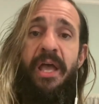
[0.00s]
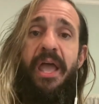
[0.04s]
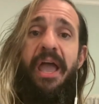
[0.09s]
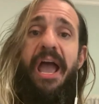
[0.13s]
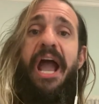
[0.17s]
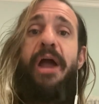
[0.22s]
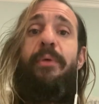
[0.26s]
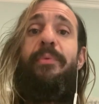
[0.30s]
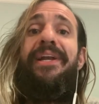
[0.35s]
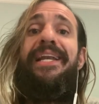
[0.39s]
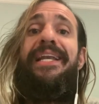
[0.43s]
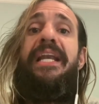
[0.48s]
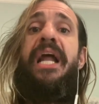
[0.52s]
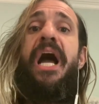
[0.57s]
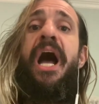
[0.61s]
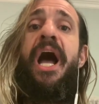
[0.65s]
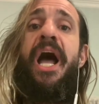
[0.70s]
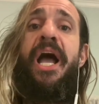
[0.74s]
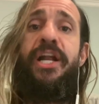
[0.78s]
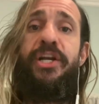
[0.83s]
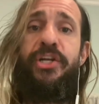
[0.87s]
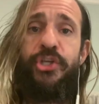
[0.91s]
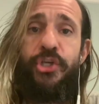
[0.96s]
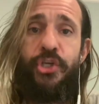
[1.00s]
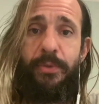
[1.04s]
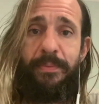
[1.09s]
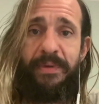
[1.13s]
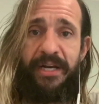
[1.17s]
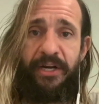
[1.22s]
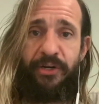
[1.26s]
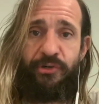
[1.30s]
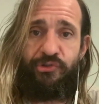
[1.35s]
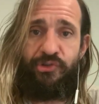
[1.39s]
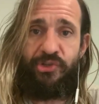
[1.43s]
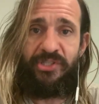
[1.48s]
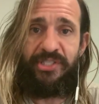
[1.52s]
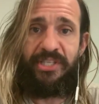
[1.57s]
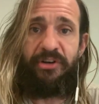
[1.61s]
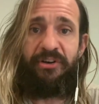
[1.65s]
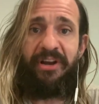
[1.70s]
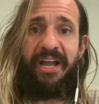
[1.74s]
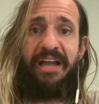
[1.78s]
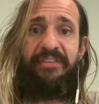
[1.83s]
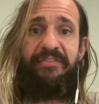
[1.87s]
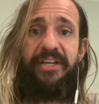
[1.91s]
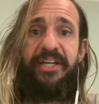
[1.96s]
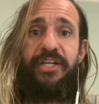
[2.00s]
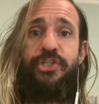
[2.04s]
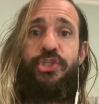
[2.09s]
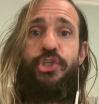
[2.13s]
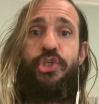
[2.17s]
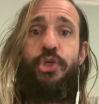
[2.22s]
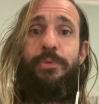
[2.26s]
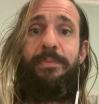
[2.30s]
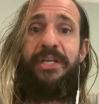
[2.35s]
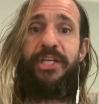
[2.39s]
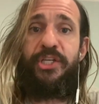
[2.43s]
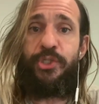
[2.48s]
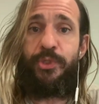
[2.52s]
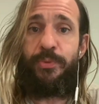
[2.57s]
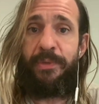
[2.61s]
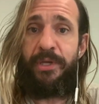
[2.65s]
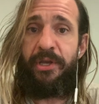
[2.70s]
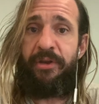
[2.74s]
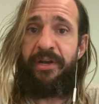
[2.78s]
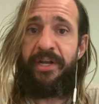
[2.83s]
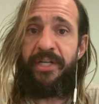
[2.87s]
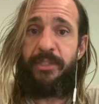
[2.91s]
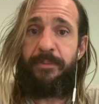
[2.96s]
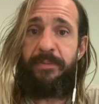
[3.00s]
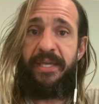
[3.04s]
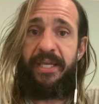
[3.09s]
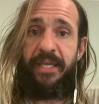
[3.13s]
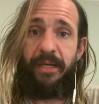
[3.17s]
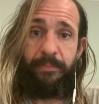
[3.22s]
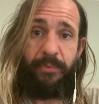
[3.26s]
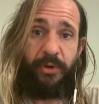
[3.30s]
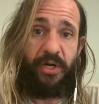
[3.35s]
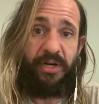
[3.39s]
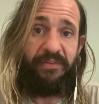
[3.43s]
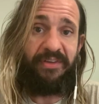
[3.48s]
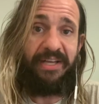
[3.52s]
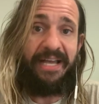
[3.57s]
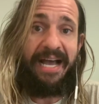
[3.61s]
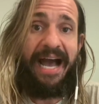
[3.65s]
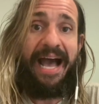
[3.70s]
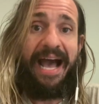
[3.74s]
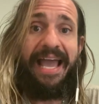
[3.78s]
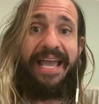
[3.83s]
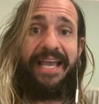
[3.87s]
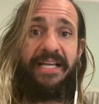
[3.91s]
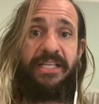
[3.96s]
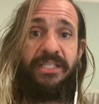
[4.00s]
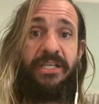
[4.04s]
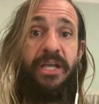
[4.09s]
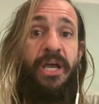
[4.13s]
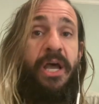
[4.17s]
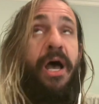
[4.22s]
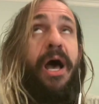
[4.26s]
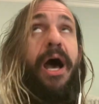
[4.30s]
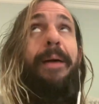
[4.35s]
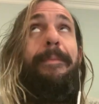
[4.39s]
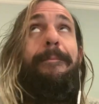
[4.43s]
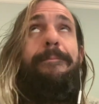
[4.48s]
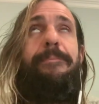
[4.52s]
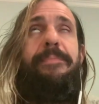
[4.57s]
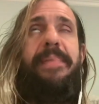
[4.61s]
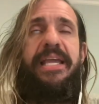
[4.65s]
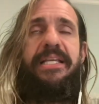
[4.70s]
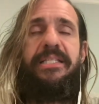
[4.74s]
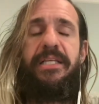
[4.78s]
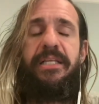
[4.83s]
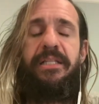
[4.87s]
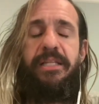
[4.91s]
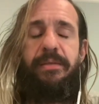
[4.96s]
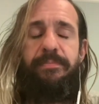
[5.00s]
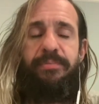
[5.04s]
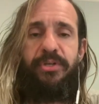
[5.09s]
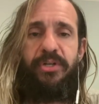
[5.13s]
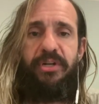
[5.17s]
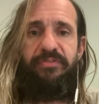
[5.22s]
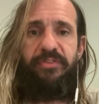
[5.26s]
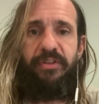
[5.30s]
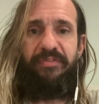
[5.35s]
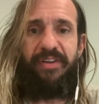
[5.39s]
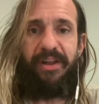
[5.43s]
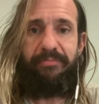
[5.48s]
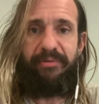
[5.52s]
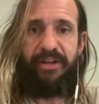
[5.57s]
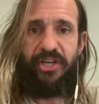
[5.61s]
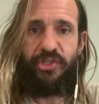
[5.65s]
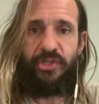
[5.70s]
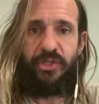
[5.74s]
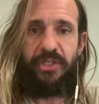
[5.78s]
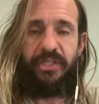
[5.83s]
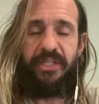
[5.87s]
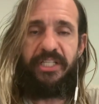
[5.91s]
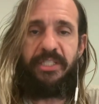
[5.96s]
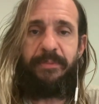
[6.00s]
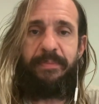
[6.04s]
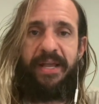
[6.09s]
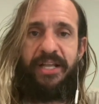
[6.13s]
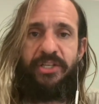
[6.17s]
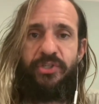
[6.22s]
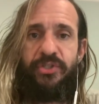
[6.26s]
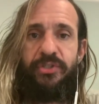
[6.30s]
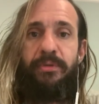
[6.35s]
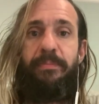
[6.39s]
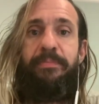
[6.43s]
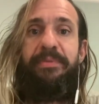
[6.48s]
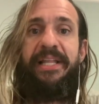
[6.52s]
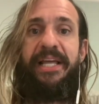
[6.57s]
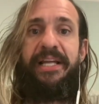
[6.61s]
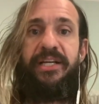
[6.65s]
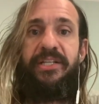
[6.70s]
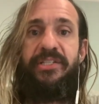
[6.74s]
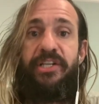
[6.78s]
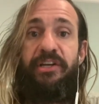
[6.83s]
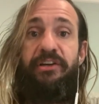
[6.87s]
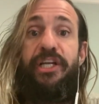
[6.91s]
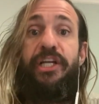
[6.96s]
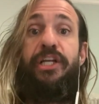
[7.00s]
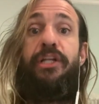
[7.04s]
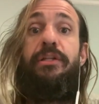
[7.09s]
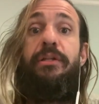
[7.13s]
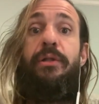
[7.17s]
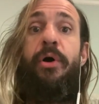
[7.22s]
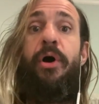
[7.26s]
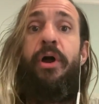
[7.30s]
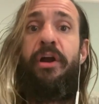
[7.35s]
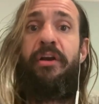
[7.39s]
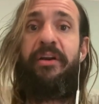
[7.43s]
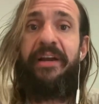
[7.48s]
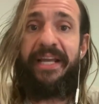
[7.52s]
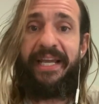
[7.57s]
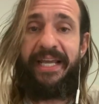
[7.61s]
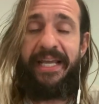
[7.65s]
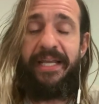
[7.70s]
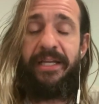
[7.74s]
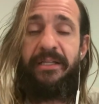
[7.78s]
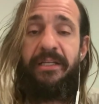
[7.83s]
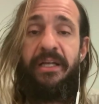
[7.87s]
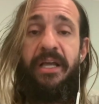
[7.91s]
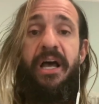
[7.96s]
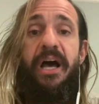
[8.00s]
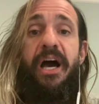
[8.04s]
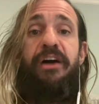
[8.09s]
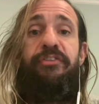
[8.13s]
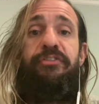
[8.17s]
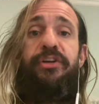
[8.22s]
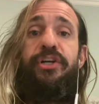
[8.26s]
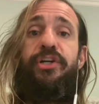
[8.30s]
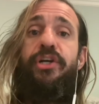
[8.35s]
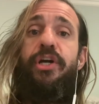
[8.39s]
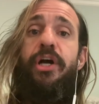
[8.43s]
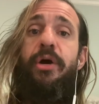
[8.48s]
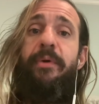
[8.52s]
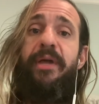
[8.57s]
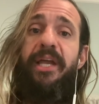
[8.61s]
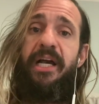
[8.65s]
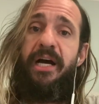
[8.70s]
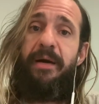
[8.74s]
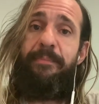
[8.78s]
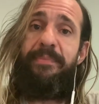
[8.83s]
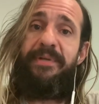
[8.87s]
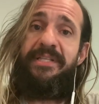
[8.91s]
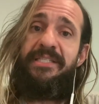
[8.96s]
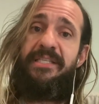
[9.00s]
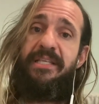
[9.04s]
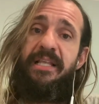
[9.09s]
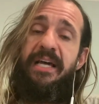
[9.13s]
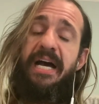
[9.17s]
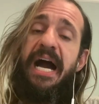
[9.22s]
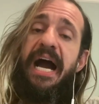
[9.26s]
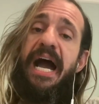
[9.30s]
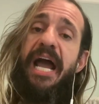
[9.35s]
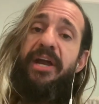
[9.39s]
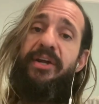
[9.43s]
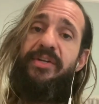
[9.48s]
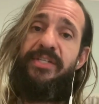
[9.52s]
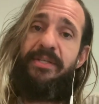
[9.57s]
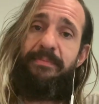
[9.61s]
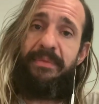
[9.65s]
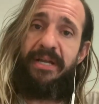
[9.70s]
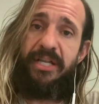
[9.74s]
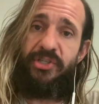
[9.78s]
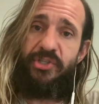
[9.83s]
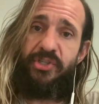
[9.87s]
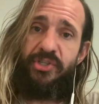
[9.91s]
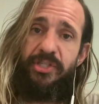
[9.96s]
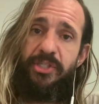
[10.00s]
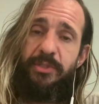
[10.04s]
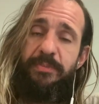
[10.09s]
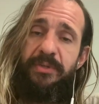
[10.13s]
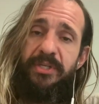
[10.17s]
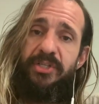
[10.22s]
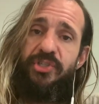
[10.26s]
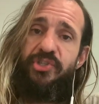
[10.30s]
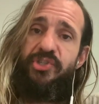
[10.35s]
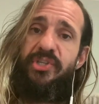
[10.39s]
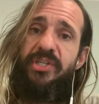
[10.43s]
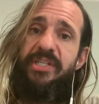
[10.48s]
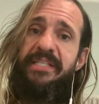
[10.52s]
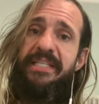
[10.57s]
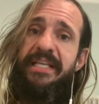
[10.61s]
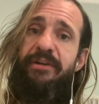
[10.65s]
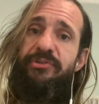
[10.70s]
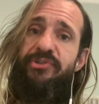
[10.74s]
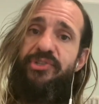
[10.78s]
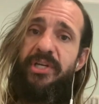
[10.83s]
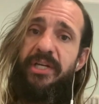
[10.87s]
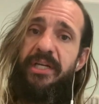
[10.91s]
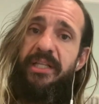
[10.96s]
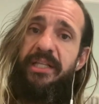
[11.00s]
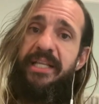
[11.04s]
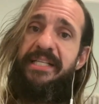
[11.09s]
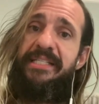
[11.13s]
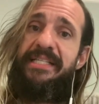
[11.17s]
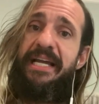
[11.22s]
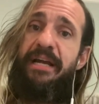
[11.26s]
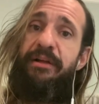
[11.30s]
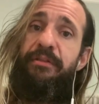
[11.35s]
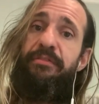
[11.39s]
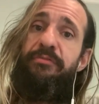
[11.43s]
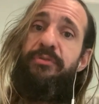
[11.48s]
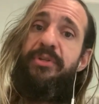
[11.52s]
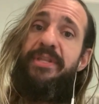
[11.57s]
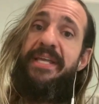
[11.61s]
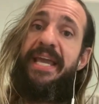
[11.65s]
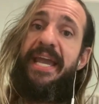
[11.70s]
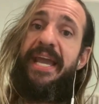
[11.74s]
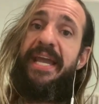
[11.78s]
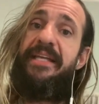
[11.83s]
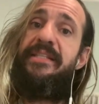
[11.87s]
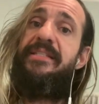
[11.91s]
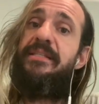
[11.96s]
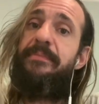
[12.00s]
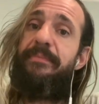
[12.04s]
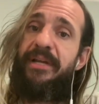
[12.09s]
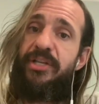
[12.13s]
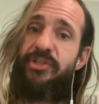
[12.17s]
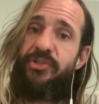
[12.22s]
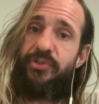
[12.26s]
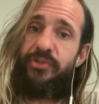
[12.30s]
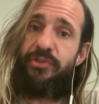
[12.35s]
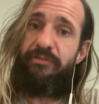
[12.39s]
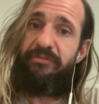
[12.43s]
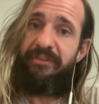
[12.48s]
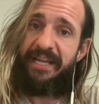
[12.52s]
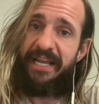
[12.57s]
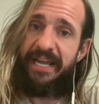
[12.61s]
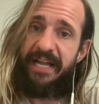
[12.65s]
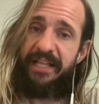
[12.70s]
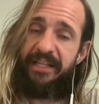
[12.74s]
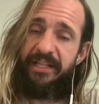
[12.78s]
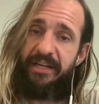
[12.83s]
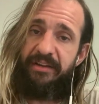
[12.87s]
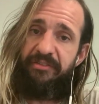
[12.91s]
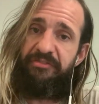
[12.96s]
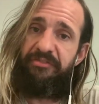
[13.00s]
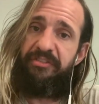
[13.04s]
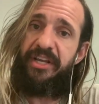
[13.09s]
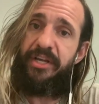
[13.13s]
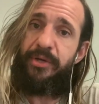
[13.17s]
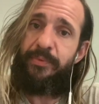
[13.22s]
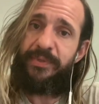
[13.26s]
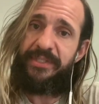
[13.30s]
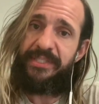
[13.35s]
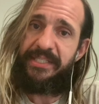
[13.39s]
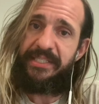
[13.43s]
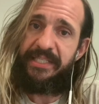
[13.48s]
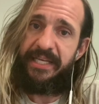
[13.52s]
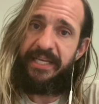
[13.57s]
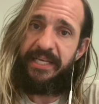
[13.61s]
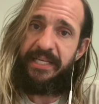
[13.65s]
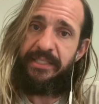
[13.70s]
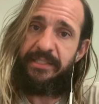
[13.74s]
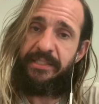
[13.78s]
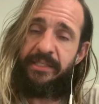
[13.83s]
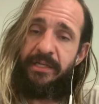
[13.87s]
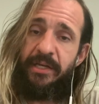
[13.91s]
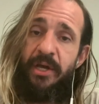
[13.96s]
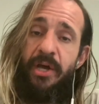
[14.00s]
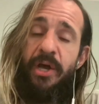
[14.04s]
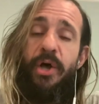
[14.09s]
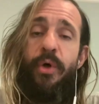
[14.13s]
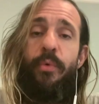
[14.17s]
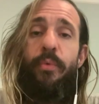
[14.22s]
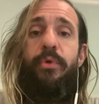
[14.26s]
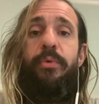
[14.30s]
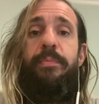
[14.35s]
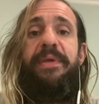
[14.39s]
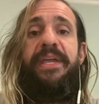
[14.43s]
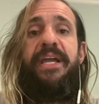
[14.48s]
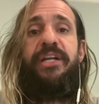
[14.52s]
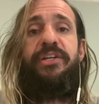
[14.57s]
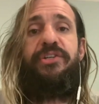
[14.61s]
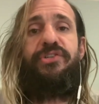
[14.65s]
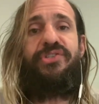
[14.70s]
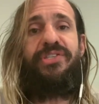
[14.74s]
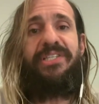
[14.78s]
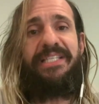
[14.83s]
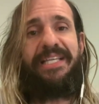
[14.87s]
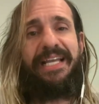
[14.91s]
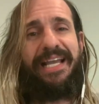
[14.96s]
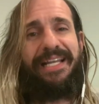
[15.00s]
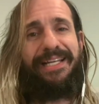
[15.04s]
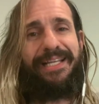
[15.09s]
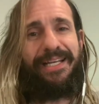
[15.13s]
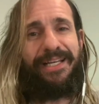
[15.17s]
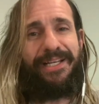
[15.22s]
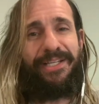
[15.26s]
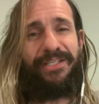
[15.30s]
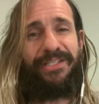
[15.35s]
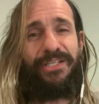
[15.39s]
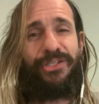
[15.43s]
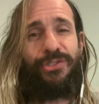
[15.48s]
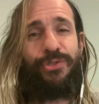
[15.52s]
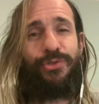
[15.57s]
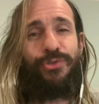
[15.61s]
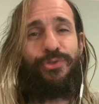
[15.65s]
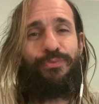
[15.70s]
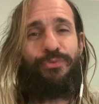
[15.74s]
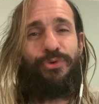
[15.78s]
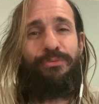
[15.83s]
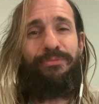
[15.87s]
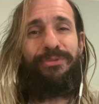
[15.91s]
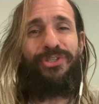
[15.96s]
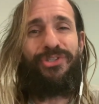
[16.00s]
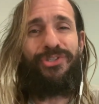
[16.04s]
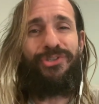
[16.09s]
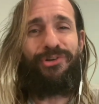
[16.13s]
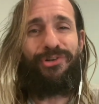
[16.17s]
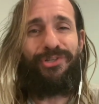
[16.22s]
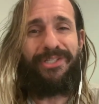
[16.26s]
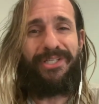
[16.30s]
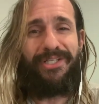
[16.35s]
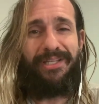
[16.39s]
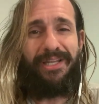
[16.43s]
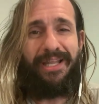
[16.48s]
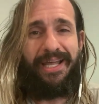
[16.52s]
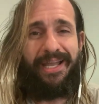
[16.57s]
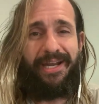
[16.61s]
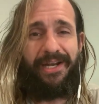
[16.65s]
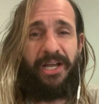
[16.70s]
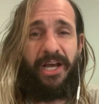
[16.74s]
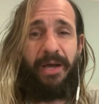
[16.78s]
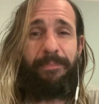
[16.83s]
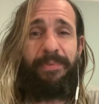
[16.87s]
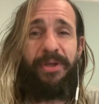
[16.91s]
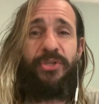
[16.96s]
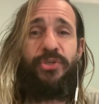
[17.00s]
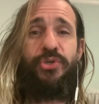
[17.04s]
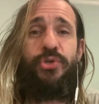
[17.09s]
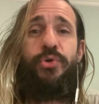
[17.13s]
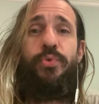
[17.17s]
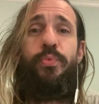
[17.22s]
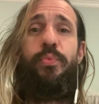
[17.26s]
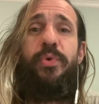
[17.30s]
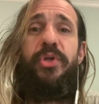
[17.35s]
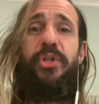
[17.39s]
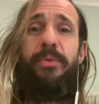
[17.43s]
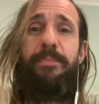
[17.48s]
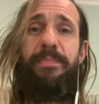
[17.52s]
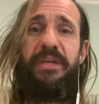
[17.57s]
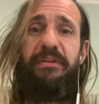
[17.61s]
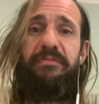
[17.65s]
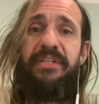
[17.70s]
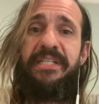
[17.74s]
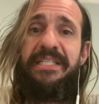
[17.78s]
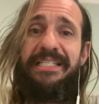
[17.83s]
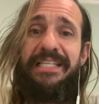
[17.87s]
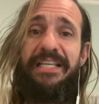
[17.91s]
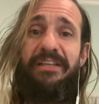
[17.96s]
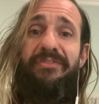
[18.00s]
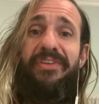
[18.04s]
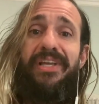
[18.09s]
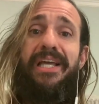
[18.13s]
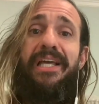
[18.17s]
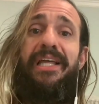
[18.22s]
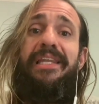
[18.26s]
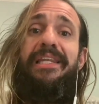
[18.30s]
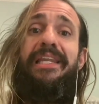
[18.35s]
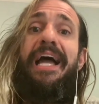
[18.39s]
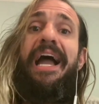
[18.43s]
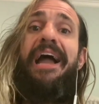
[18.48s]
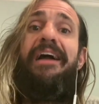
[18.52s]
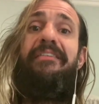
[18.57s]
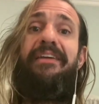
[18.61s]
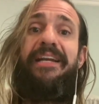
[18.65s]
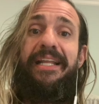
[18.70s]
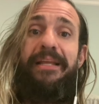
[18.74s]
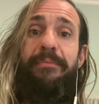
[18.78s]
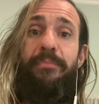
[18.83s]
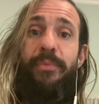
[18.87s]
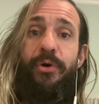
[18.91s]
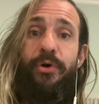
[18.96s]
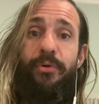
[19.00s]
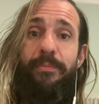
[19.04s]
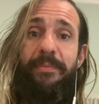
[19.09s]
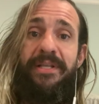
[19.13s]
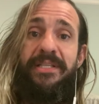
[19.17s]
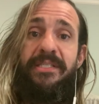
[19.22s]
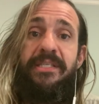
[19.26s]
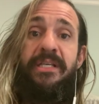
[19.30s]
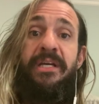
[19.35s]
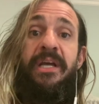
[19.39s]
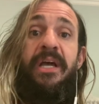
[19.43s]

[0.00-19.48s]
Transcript: Our non-human energies that are having this human experience being a part of Gaia's amazingly beautiful vibrational expansional planetary glory of her going up into the higher dimensions, because she is now channeling down through the eighth dimensional reality frequencies, will be understanding this as those moments start to line up, and you will be receiving clarity moments,